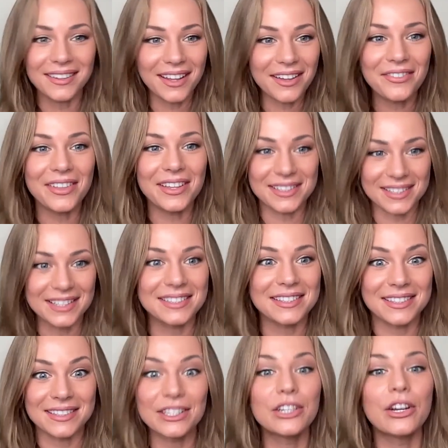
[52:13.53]
I love this.
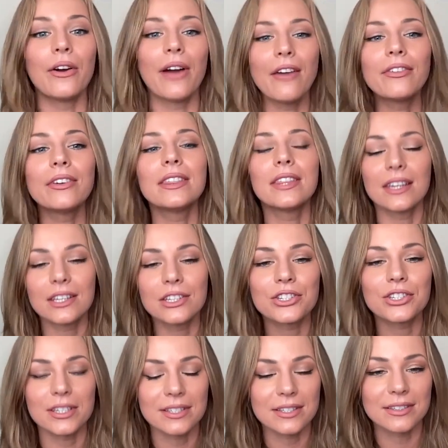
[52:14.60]
It's, everything
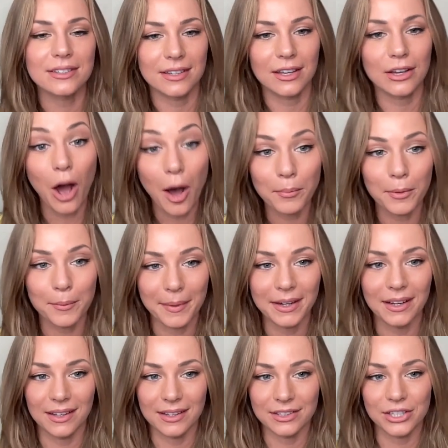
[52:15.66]
is just
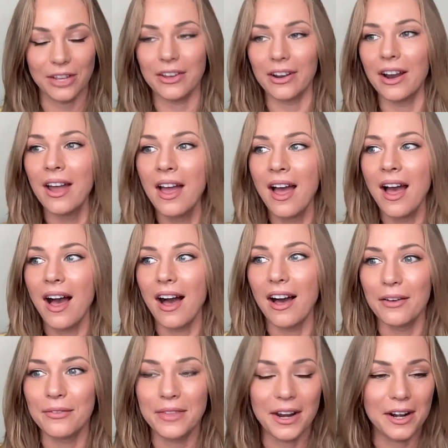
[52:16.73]
complementing each other
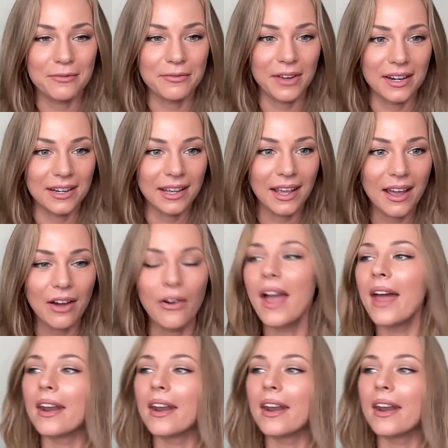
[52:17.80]
that I'm finding out.